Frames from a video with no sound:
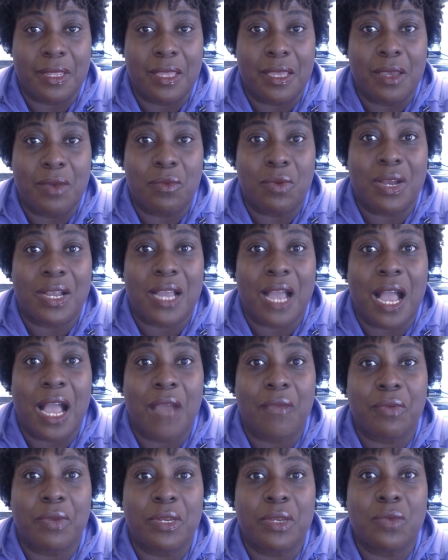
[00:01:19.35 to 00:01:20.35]
What
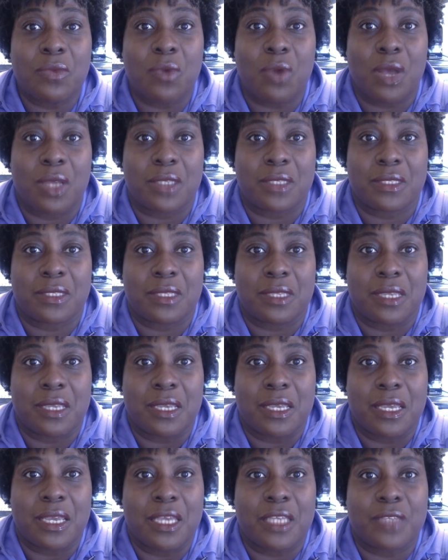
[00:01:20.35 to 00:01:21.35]
God really wants
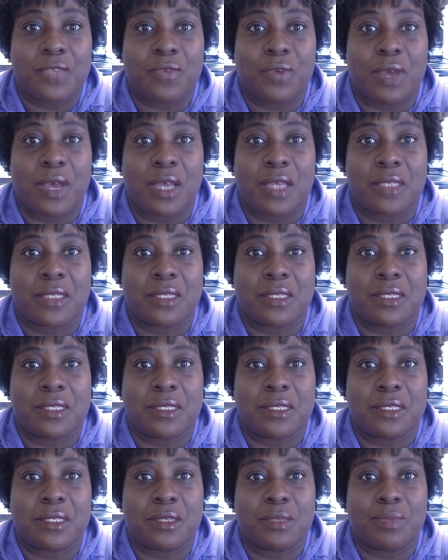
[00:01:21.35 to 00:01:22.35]
is for
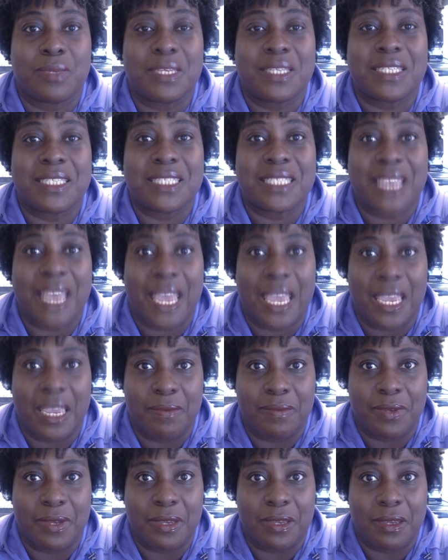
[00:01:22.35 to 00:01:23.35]
us to be
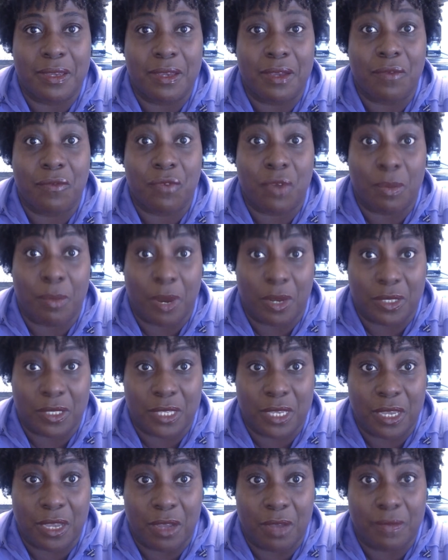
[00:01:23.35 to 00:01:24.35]
saved from
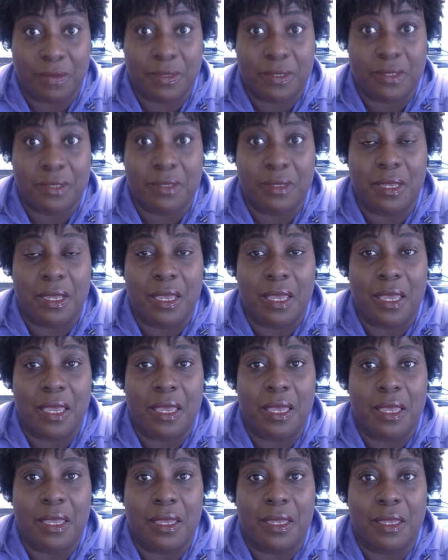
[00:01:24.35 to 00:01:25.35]
ourselves,
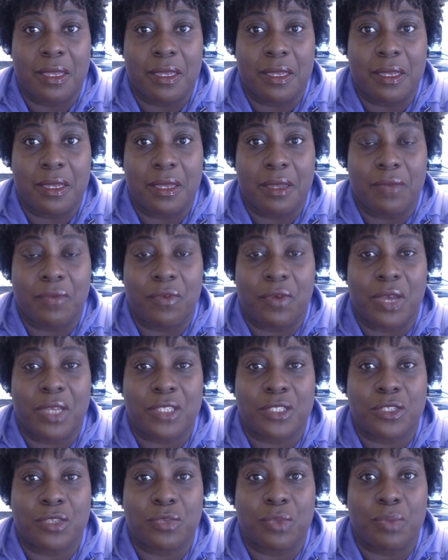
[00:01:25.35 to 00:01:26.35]
for
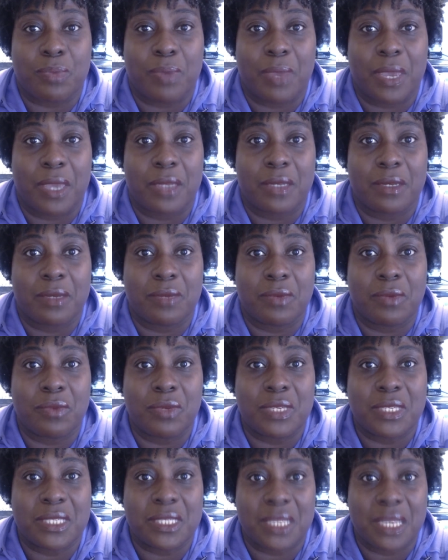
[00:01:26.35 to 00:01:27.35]
us to repent when
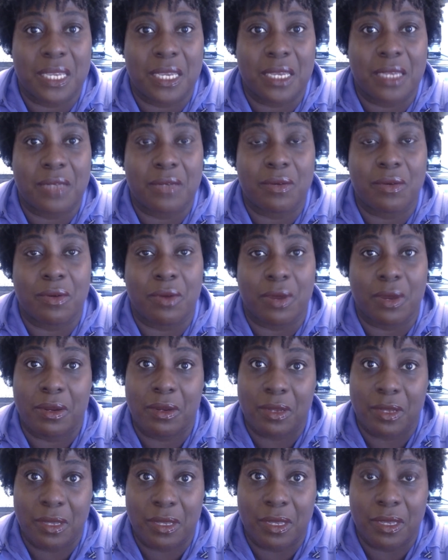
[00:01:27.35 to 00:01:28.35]
we sin
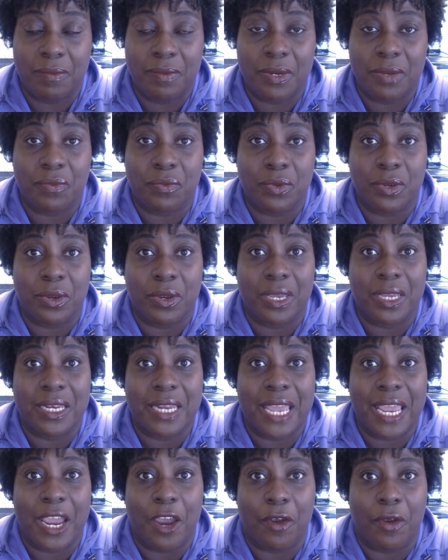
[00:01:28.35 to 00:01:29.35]
or even if we are in
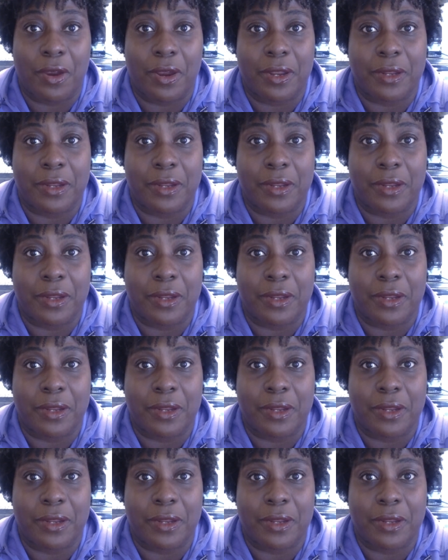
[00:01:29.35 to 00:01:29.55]
error.